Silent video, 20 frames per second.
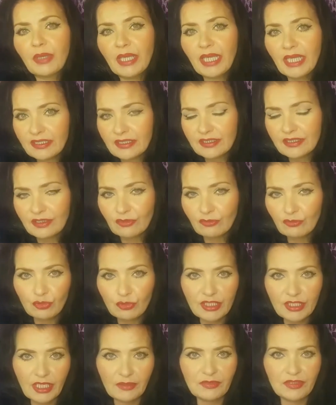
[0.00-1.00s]
best
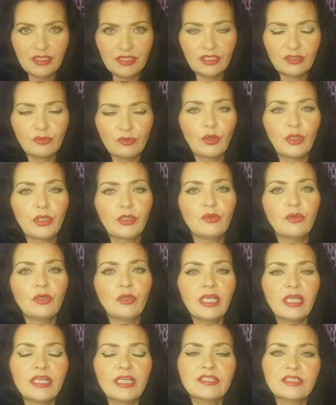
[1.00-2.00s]
rosehip seed
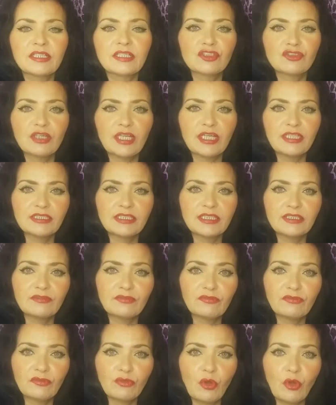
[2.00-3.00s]
oil is extracted